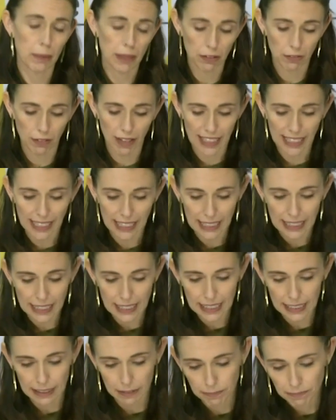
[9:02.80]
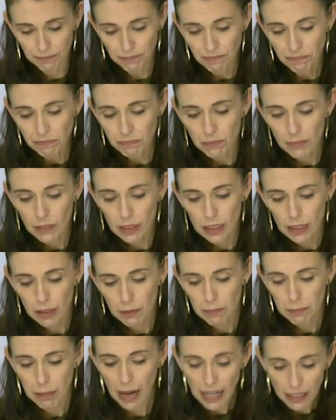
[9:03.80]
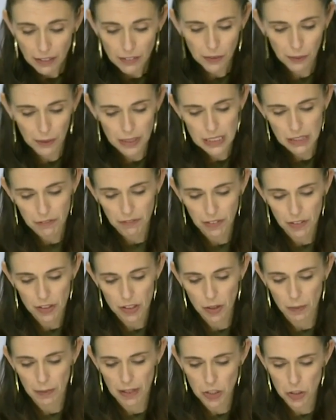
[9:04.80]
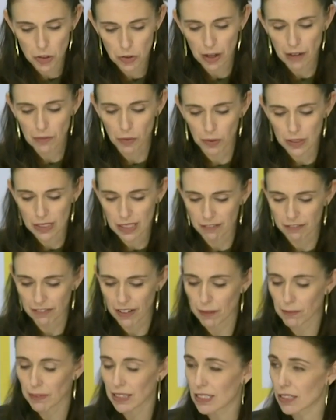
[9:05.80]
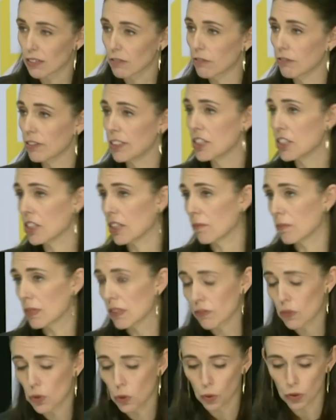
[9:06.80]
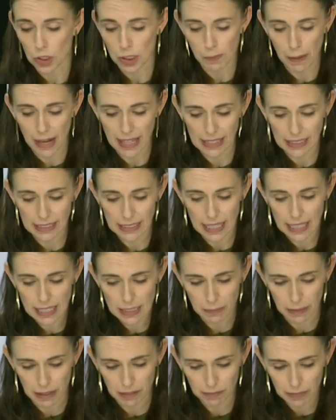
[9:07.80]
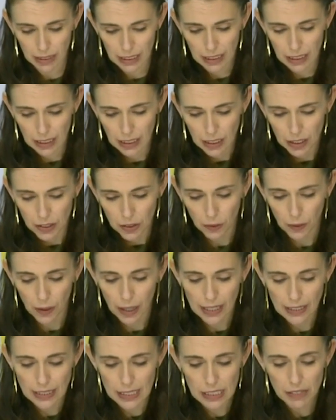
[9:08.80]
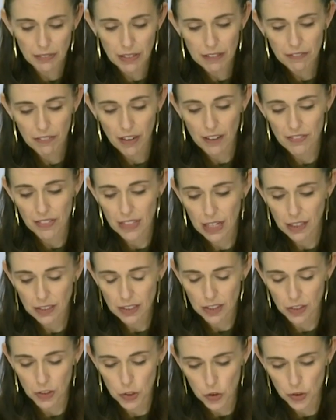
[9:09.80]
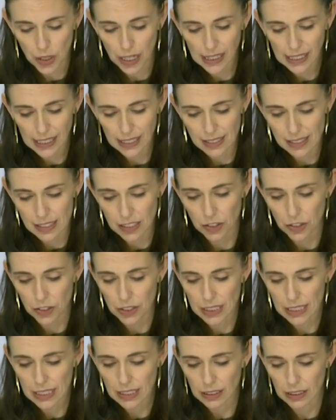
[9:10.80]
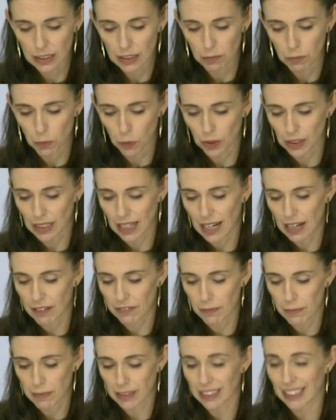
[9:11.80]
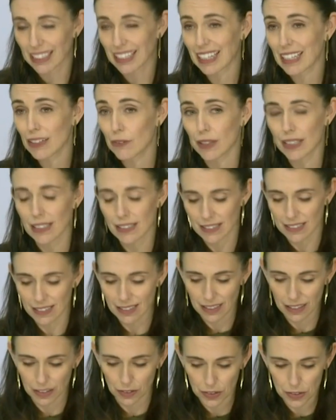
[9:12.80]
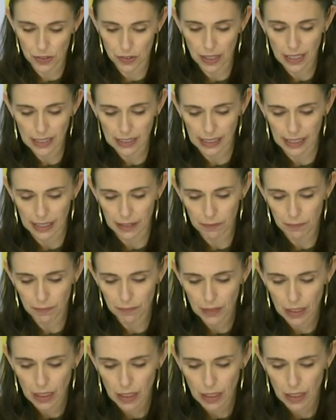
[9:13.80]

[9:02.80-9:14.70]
up and running again. Part of the reason for so much travel is that families and friendships, of course, span the Tasman. There are around 75,000 Australians in New Zealand and more than 500,000 Kiwis in Australia.